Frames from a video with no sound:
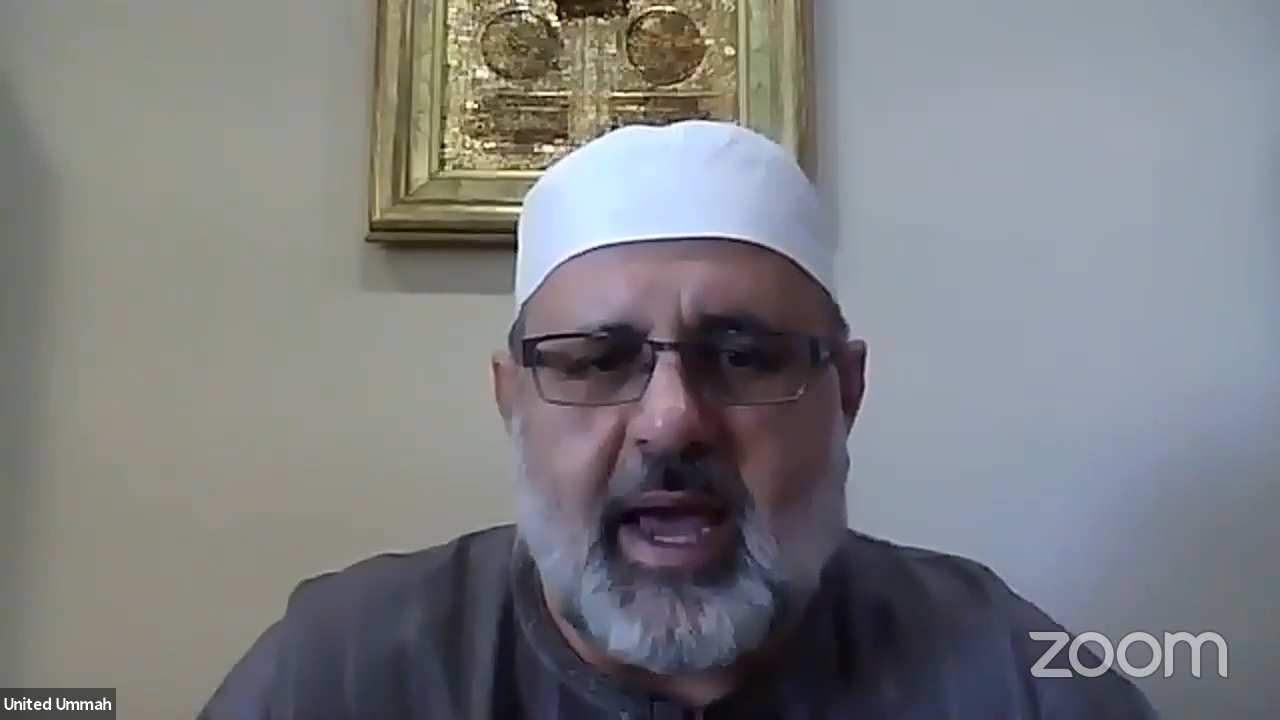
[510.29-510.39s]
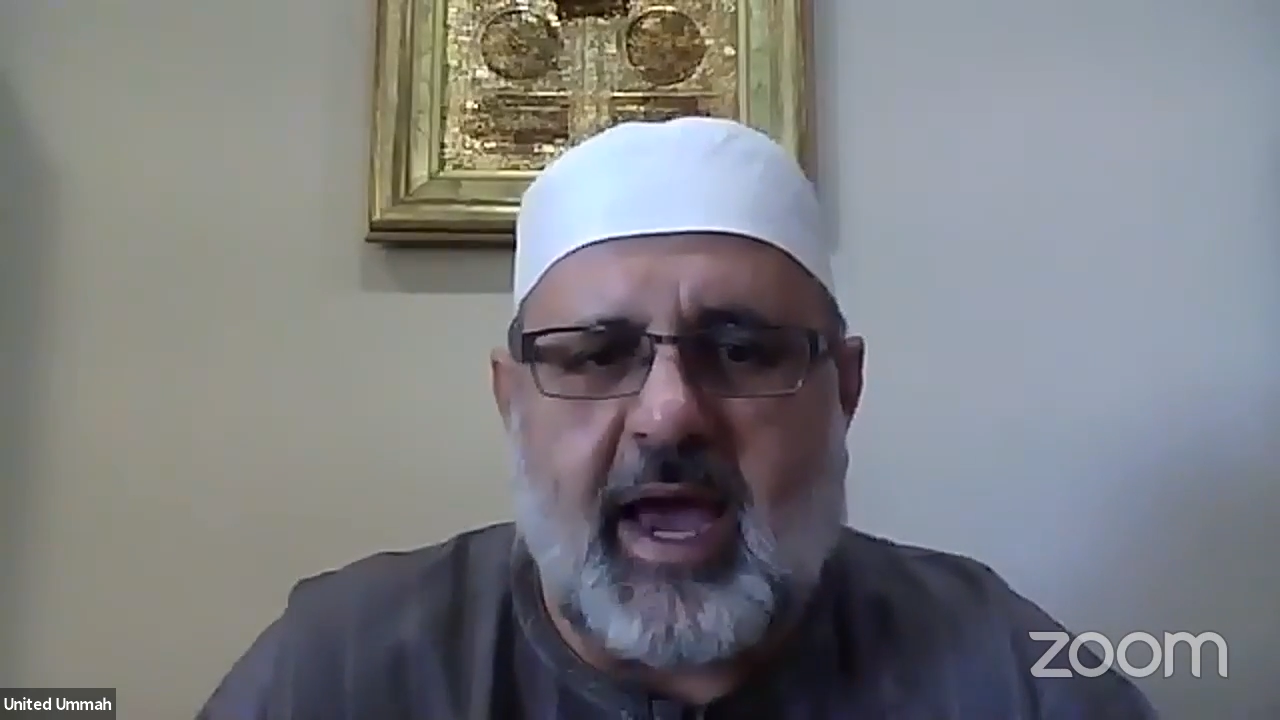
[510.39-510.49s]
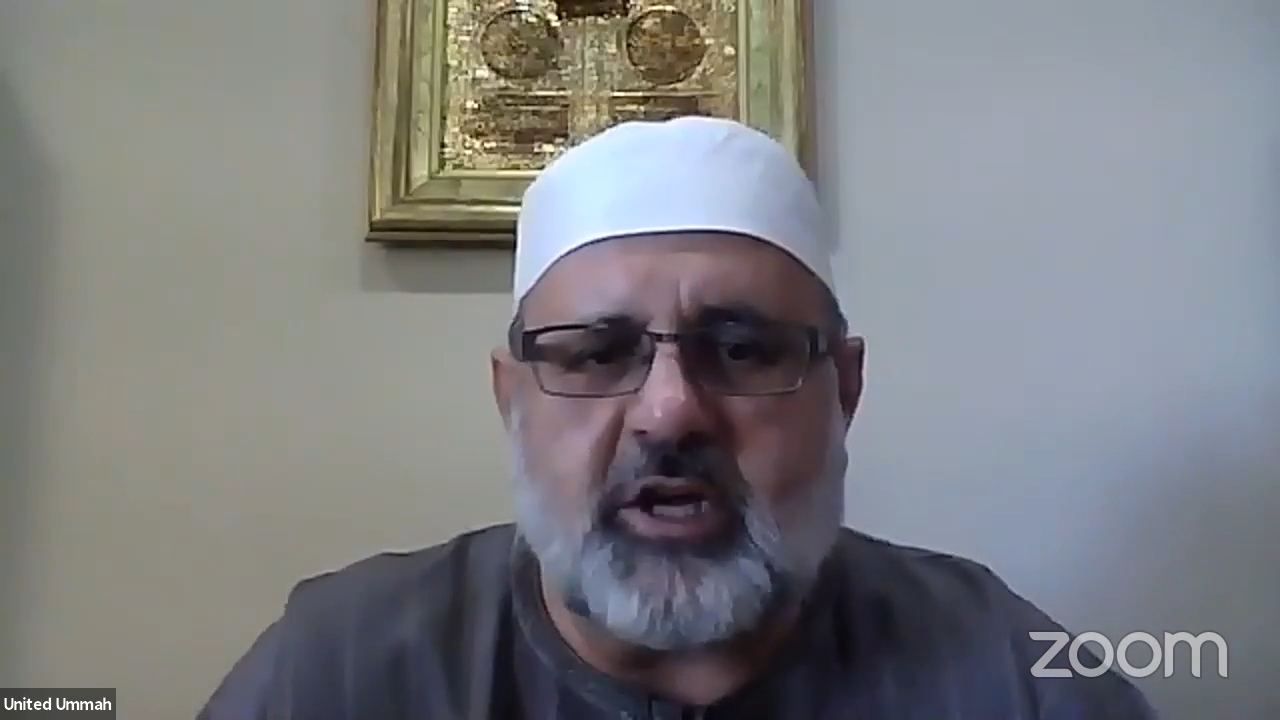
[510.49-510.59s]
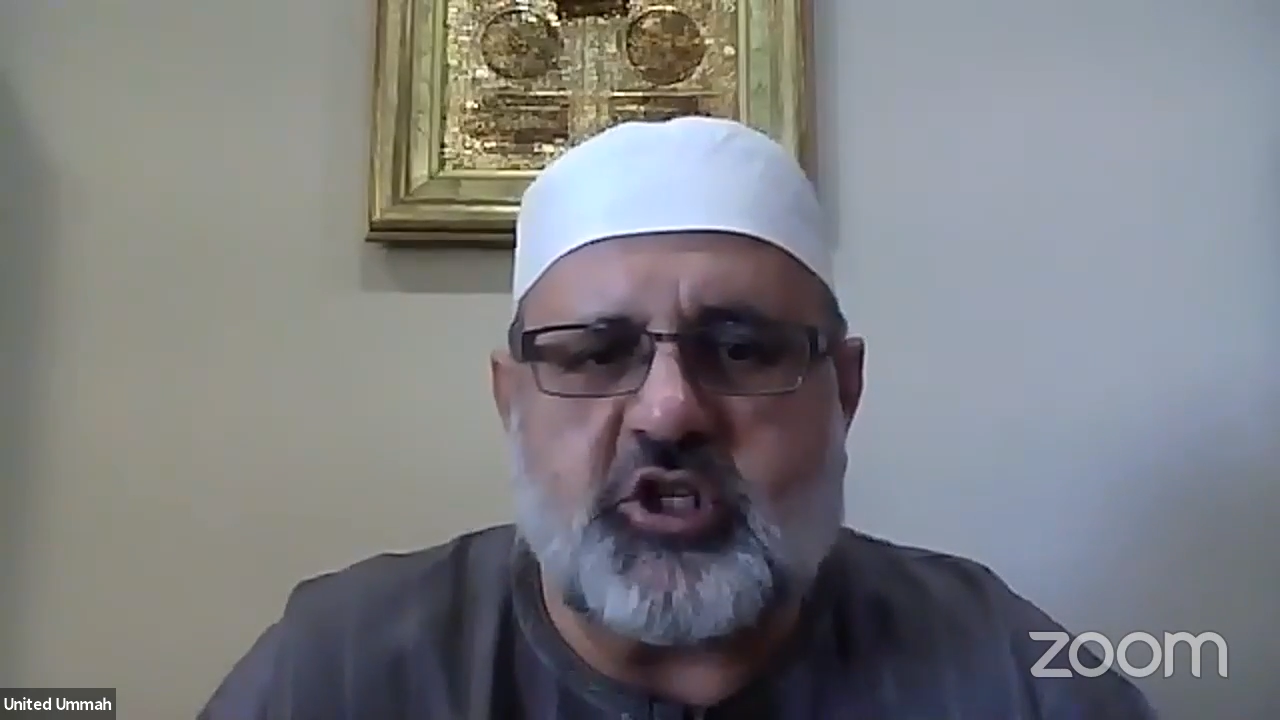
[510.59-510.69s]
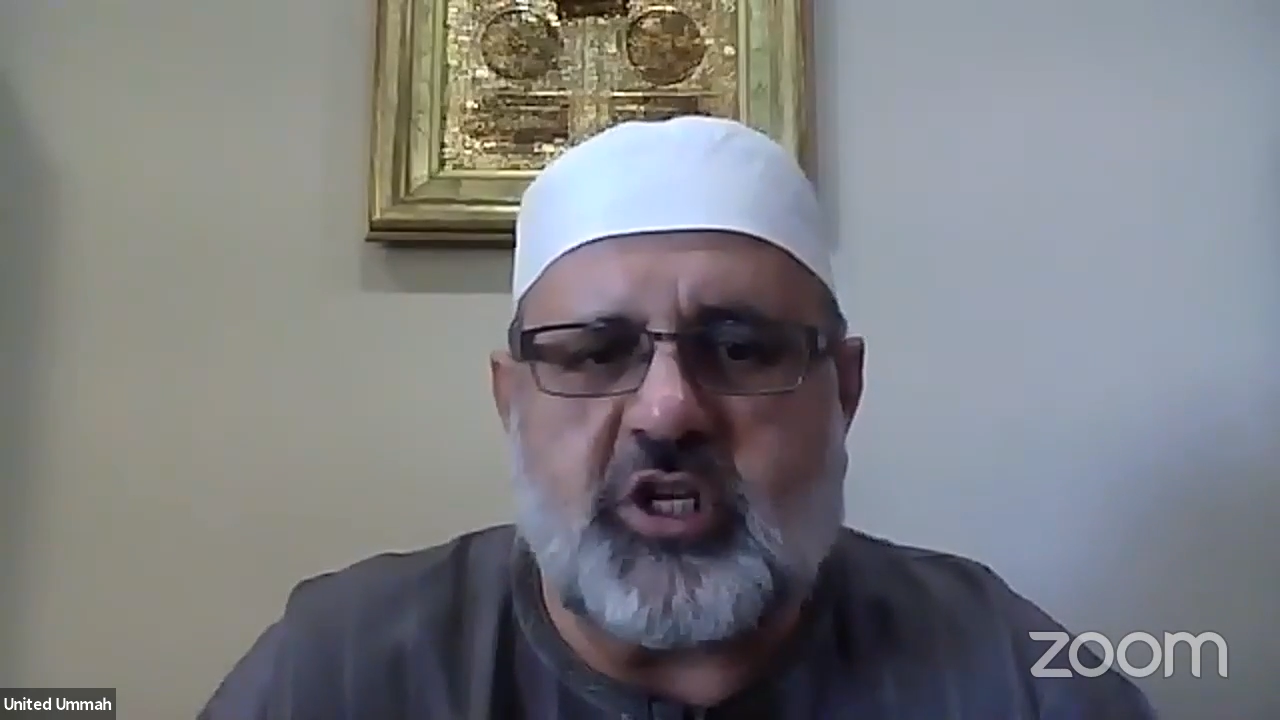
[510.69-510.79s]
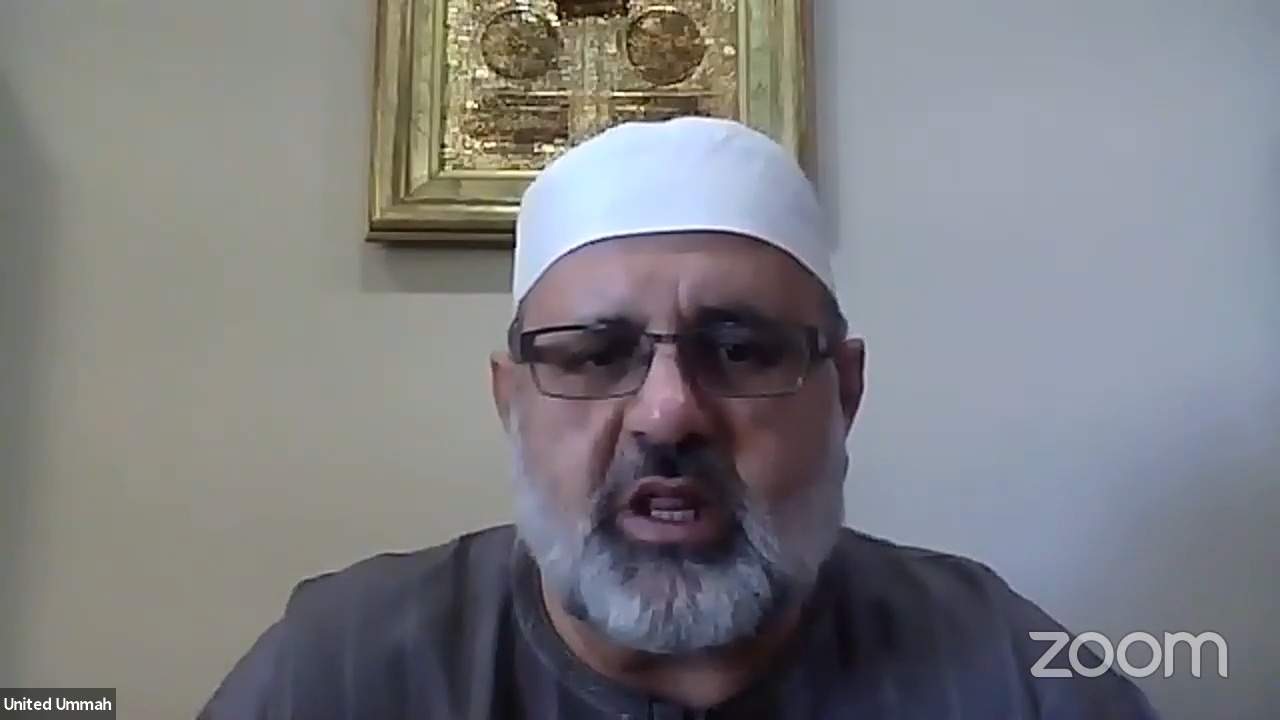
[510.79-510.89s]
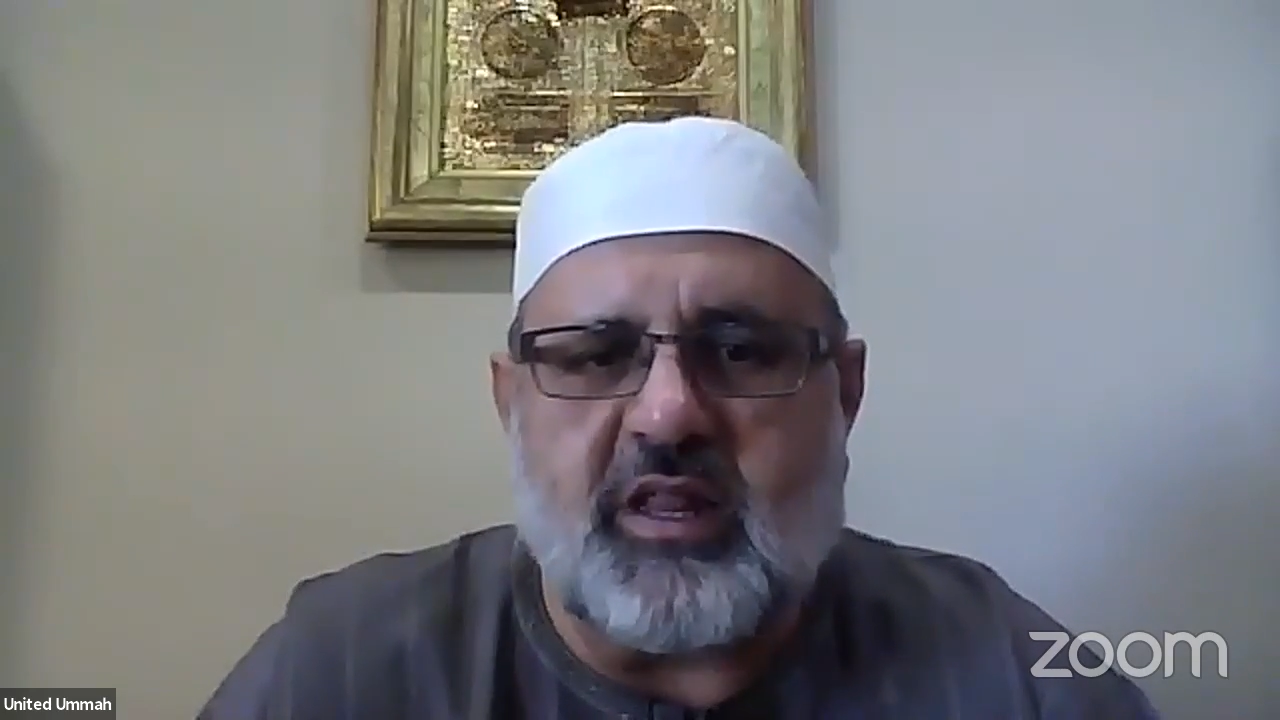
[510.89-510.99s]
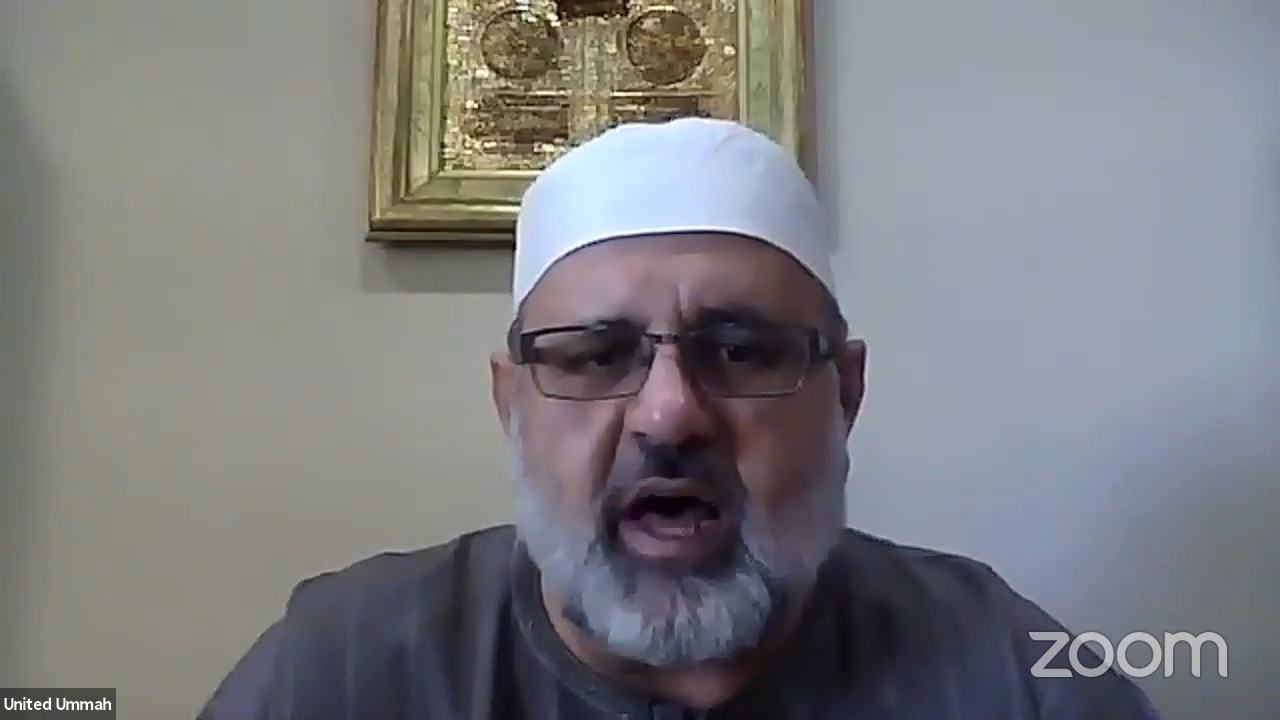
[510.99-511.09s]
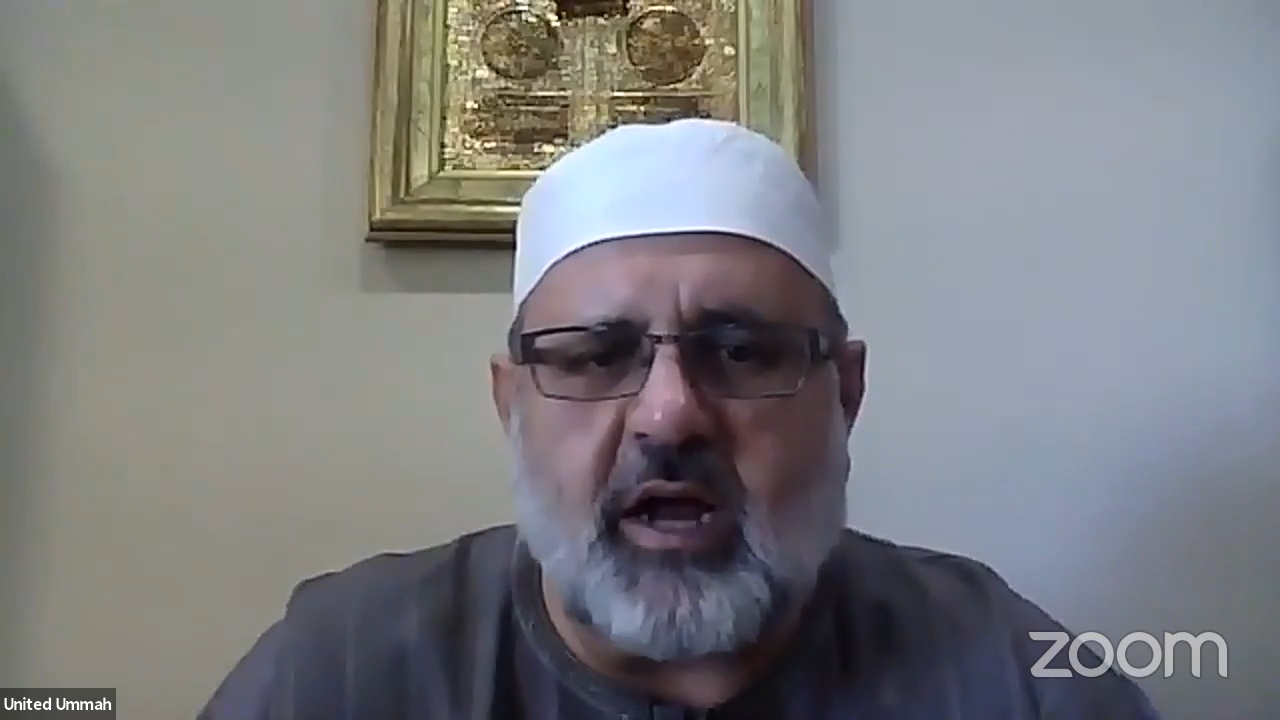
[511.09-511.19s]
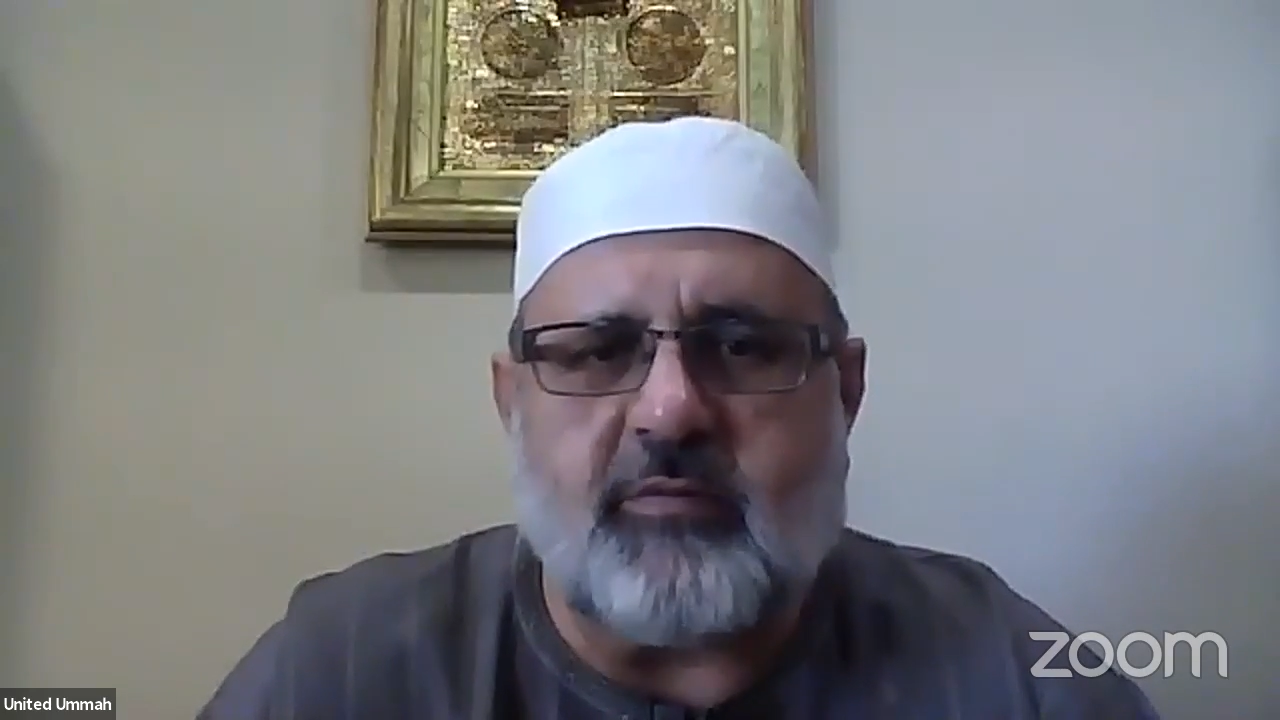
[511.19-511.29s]
and she
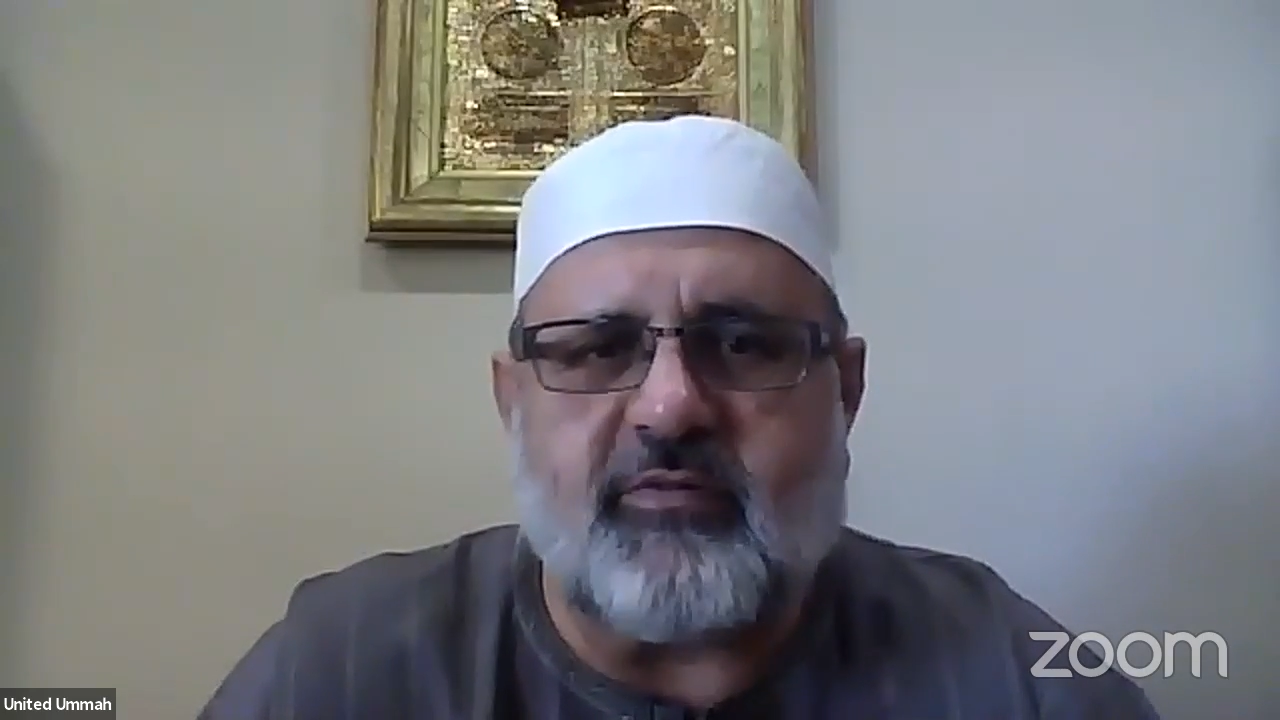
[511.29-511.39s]
thought